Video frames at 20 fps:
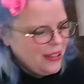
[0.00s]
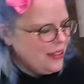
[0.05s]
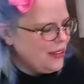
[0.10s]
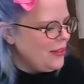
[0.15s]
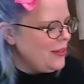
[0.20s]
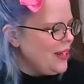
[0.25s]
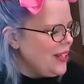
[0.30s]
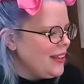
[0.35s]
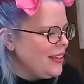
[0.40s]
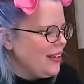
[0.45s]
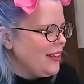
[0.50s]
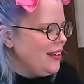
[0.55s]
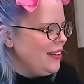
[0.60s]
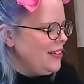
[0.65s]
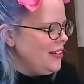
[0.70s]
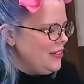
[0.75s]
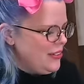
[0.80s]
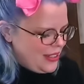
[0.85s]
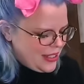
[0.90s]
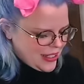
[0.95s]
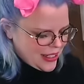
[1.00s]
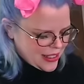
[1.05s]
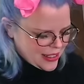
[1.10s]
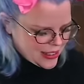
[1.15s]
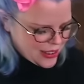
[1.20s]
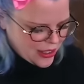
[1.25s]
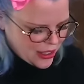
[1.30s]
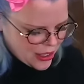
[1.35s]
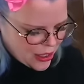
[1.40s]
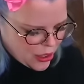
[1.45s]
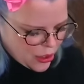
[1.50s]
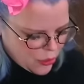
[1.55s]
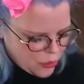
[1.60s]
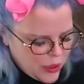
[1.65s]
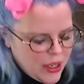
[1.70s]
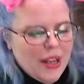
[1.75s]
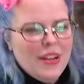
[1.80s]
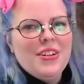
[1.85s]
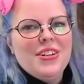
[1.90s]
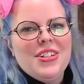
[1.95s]
you know what? The good news is
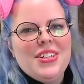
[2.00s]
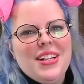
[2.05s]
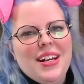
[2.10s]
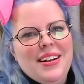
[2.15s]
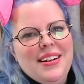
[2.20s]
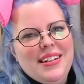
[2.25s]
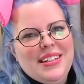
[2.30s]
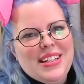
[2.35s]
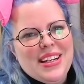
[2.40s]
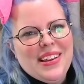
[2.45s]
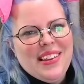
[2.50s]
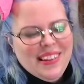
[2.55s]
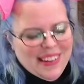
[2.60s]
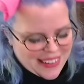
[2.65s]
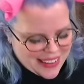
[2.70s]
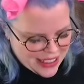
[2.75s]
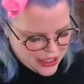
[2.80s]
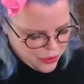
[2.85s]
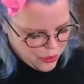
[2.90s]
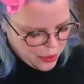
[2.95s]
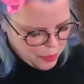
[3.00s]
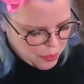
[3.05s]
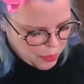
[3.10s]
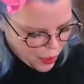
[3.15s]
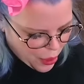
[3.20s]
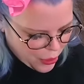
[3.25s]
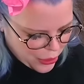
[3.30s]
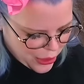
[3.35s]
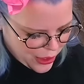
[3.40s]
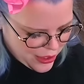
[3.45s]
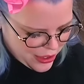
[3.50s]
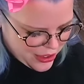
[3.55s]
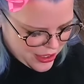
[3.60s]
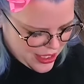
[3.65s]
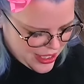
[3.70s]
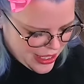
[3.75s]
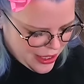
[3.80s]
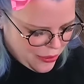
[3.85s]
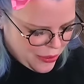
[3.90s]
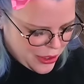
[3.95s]
we understand each other because we both
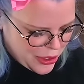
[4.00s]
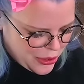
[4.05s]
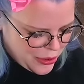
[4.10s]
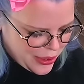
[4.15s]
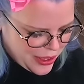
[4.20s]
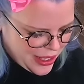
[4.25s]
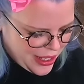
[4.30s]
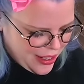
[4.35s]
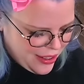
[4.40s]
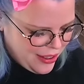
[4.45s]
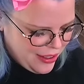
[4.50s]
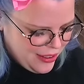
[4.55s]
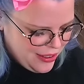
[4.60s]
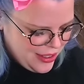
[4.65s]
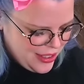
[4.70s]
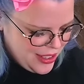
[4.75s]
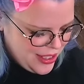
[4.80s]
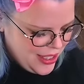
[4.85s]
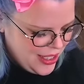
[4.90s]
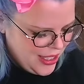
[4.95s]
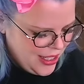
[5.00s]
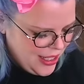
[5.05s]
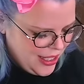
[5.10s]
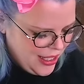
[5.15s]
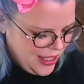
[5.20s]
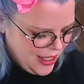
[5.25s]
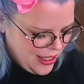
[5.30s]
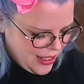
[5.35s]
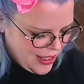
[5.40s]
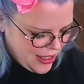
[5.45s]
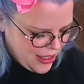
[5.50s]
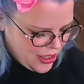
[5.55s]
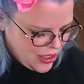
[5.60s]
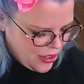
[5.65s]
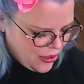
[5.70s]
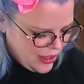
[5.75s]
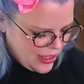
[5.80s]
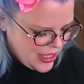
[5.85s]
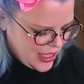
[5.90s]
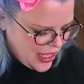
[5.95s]
understand we're tornadoes. Yeah.
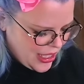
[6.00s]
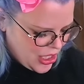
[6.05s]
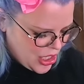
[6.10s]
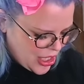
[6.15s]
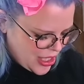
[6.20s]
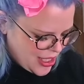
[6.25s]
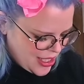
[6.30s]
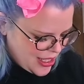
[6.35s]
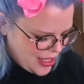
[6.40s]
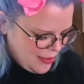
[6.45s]
So it's like just